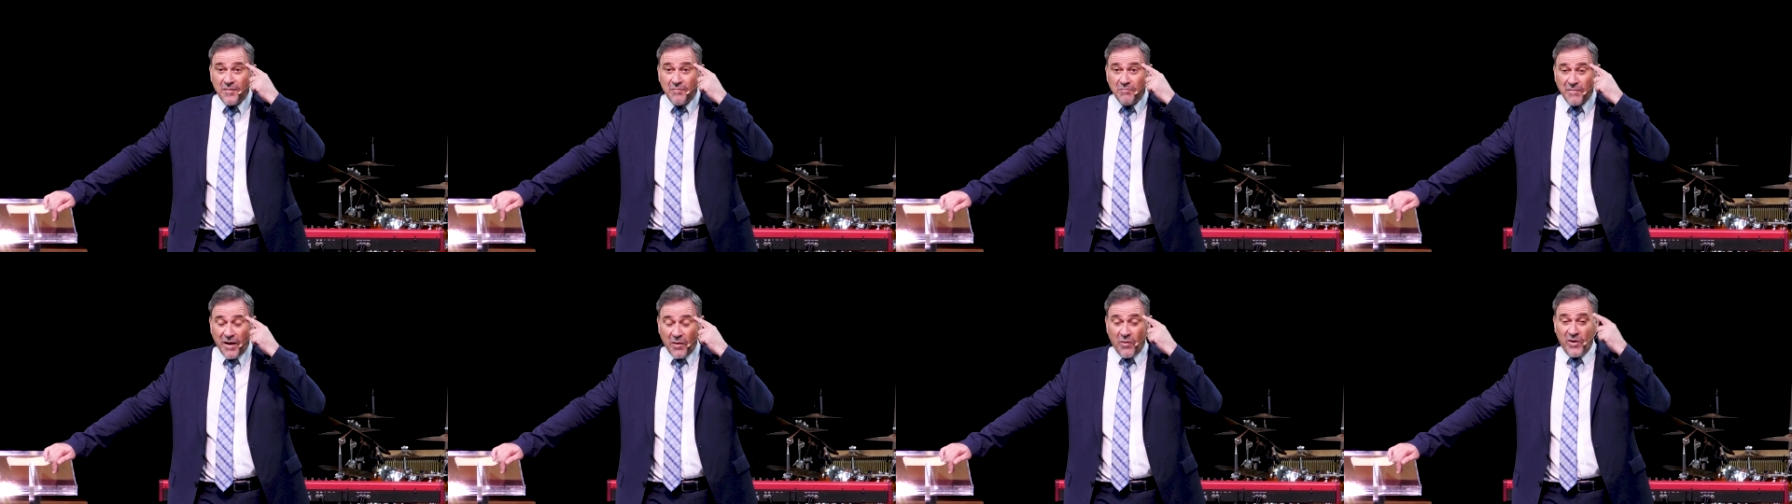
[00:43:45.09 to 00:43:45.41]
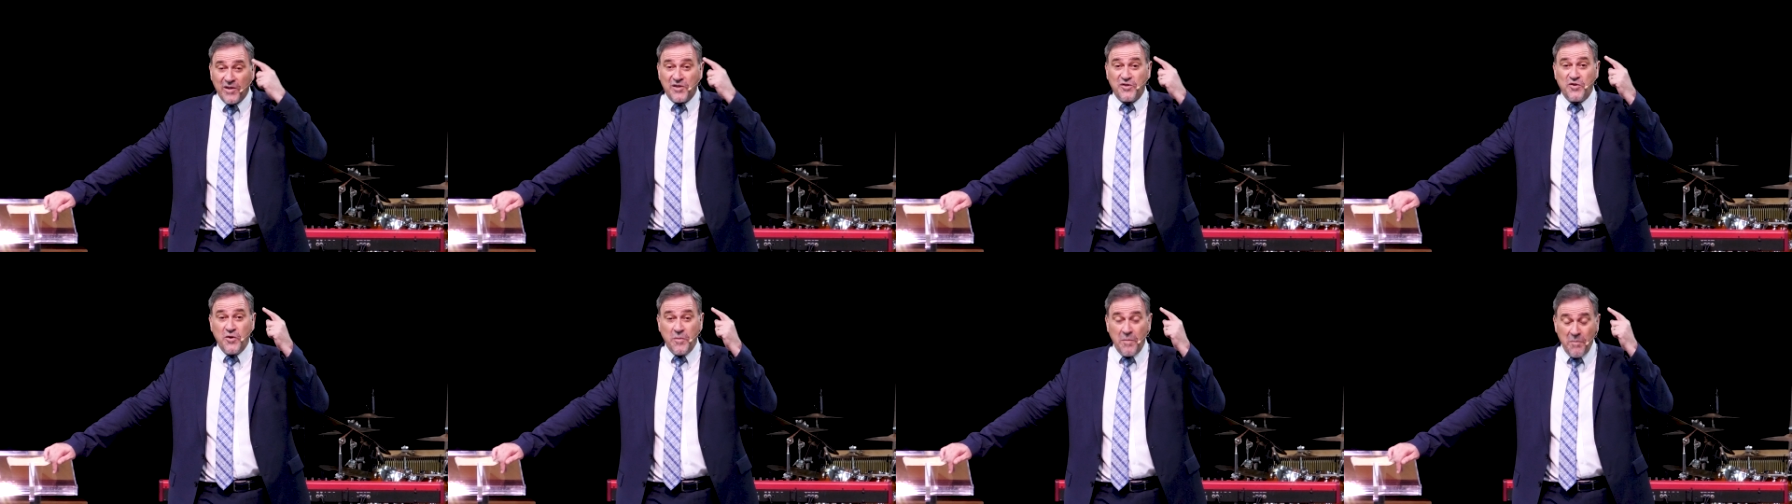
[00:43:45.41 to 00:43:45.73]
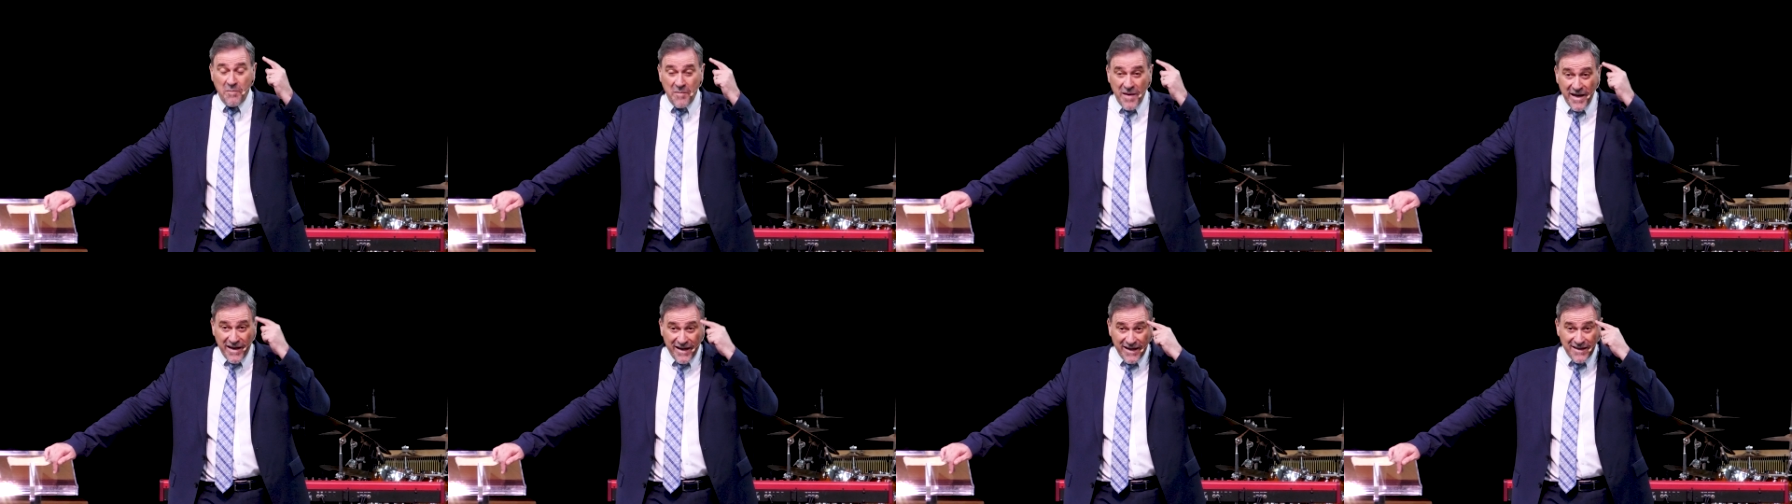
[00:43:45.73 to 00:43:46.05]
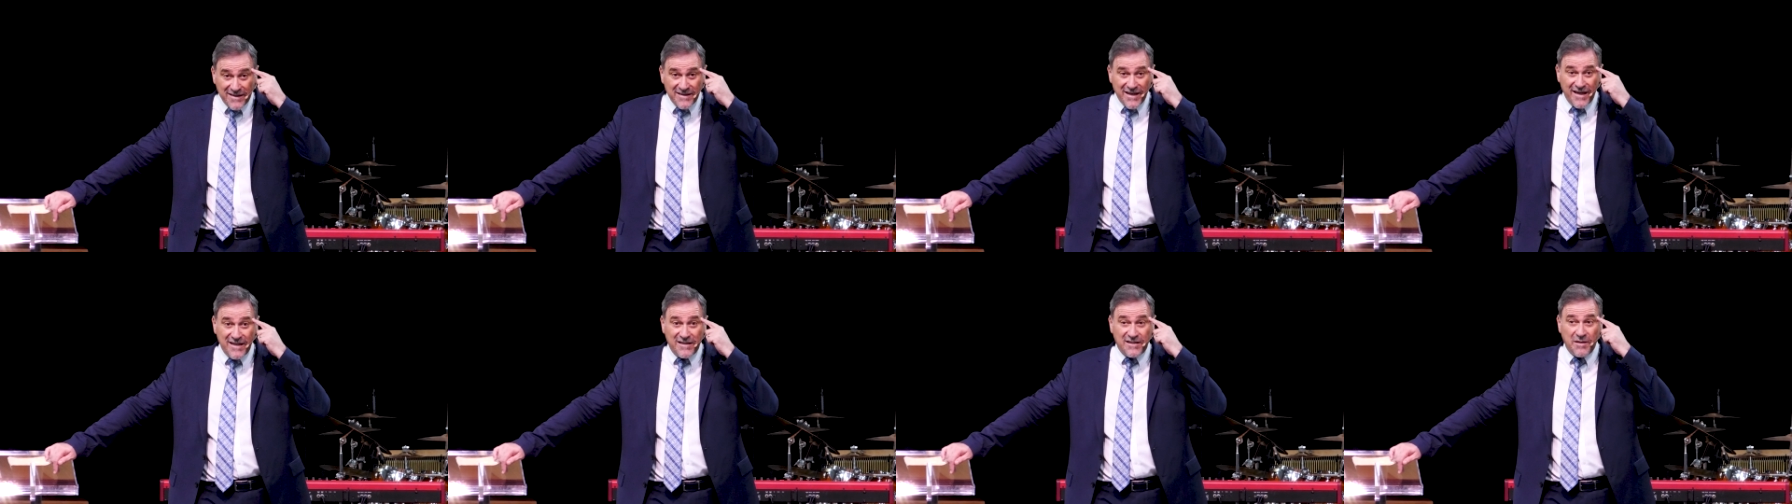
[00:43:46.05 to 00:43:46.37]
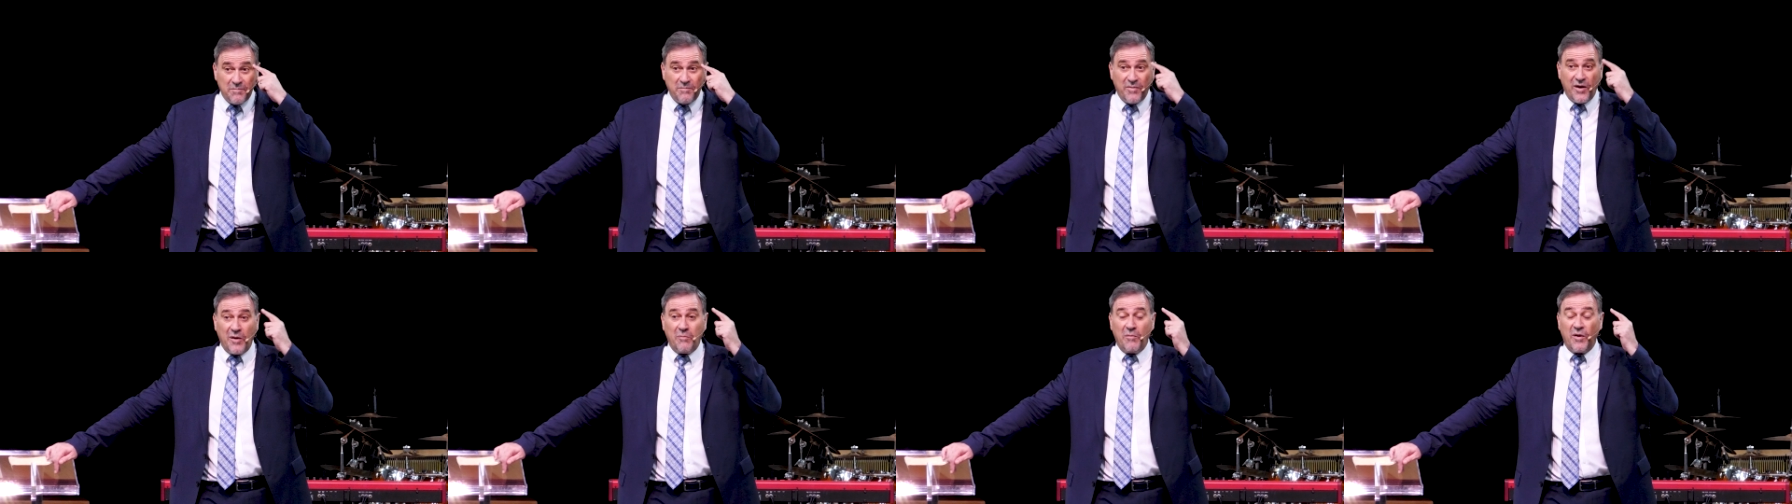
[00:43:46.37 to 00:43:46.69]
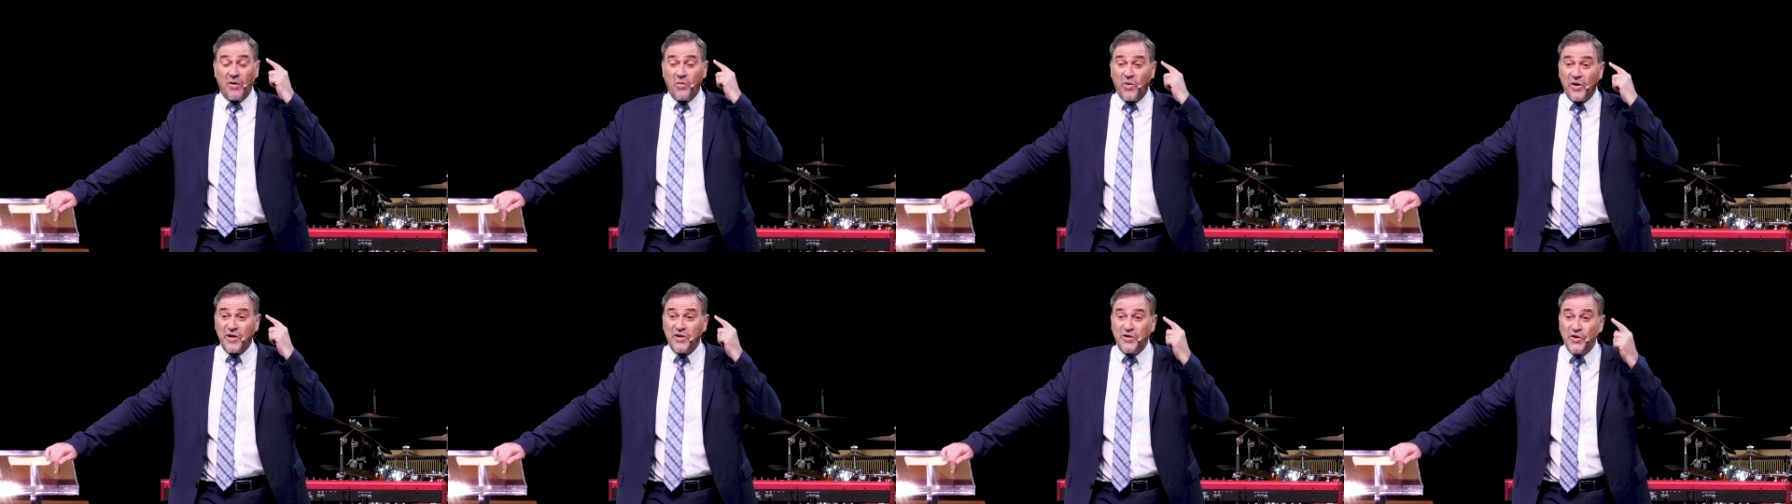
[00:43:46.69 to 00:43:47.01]
By what you meditate upon, but
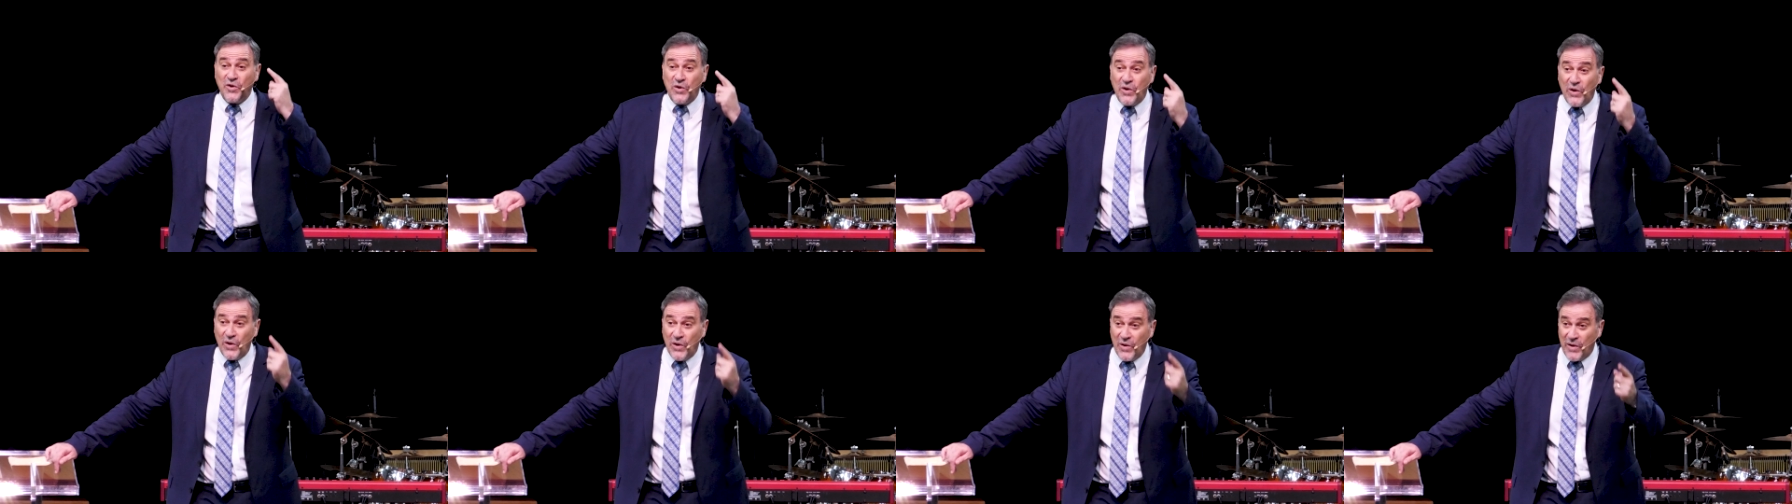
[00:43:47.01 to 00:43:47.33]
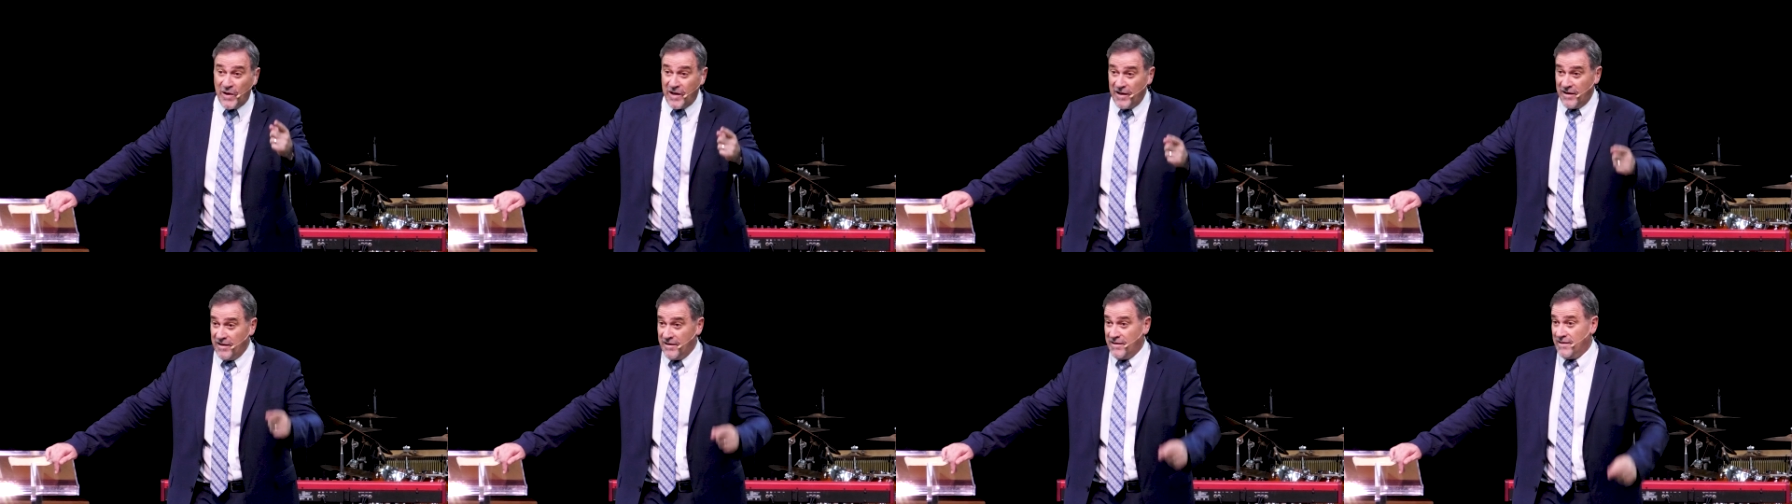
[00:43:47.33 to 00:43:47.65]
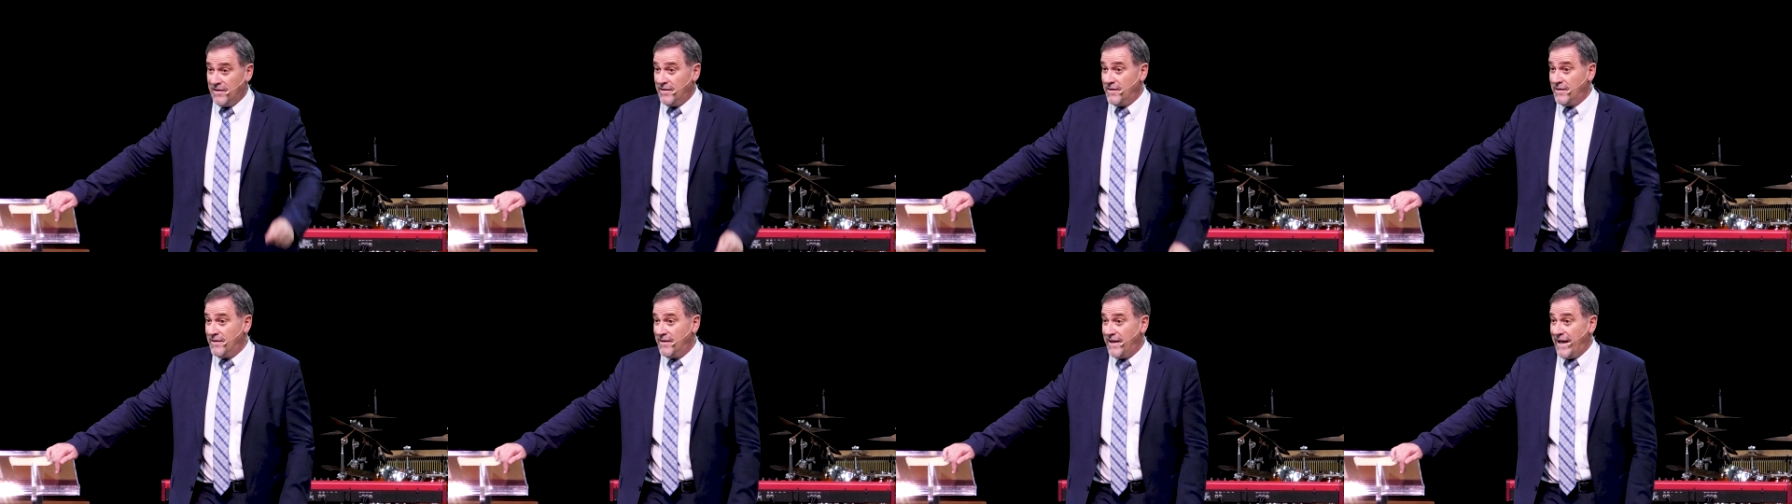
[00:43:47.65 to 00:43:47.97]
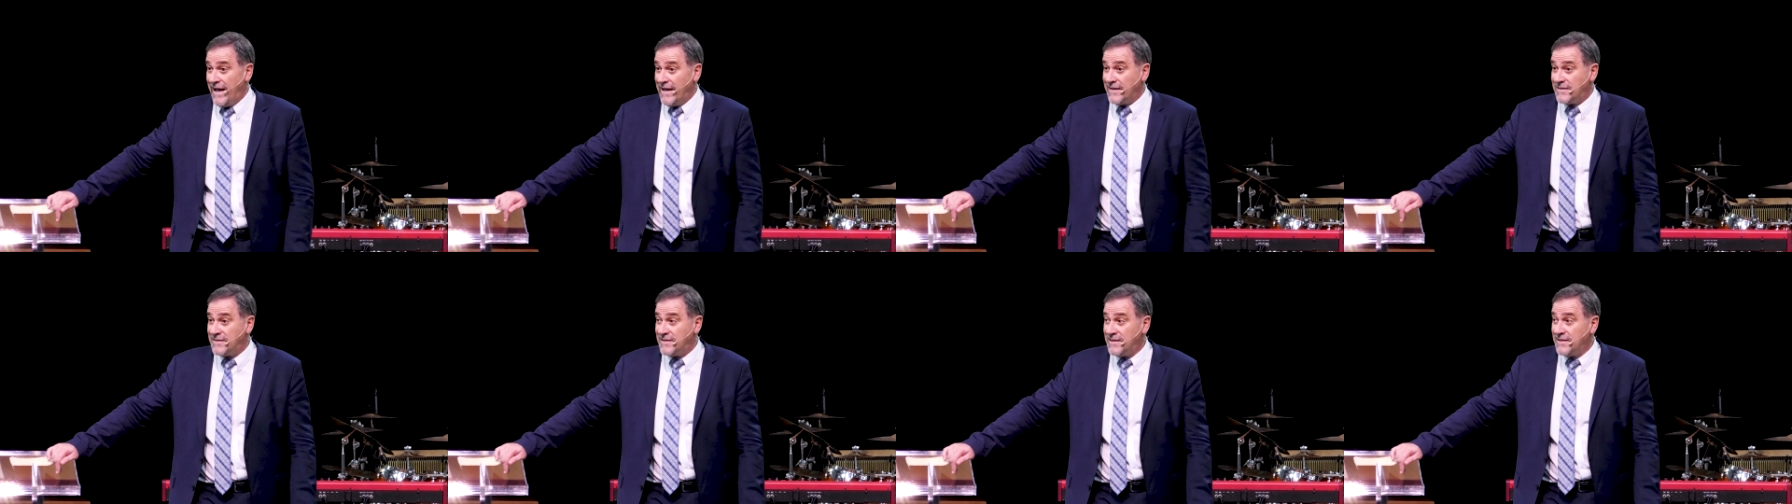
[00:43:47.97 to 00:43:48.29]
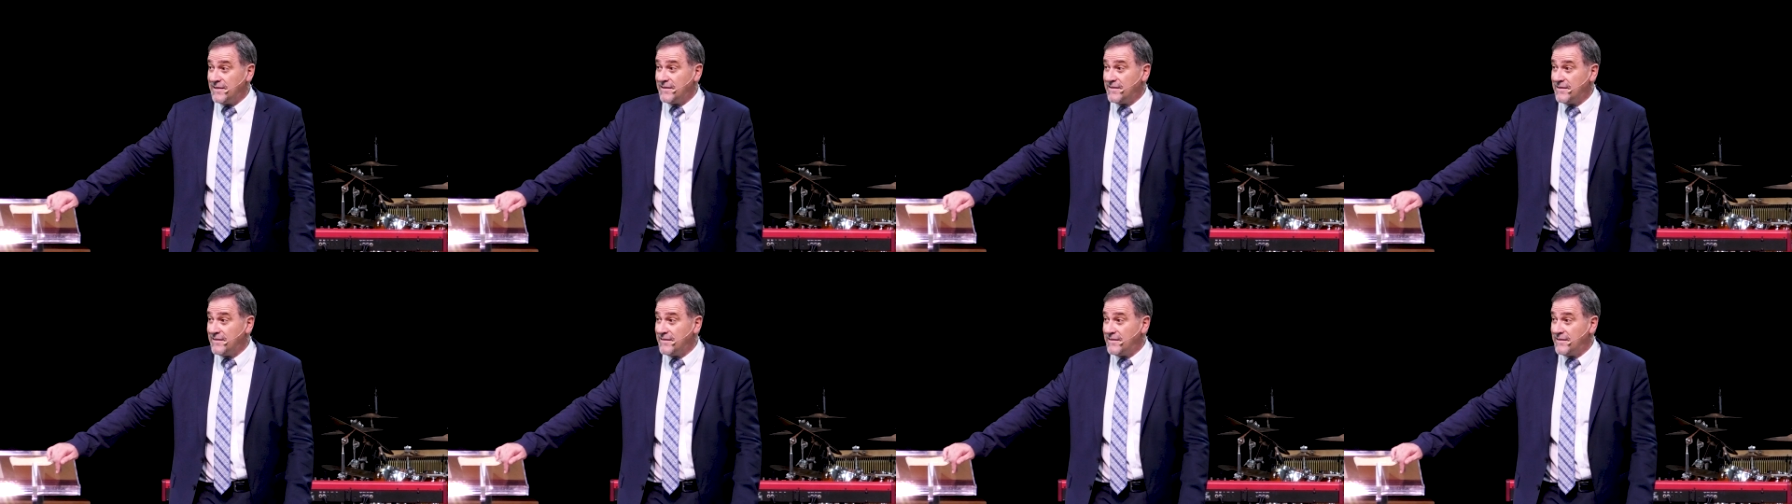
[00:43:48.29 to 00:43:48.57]
what you look at.